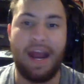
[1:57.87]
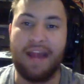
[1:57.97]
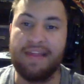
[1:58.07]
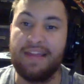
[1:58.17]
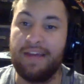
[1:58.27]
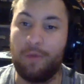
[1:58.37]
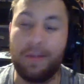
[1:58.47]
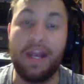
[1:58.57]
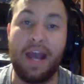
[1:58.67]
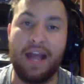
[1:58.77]
and there will
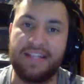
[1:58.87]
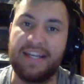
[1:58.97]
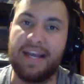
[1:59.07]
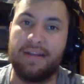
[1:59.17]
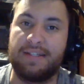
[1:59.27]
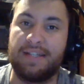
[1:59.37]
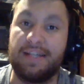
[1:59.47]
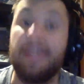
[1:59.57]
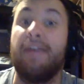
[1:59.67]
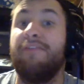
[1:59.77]
be a
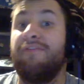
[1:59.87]
DLC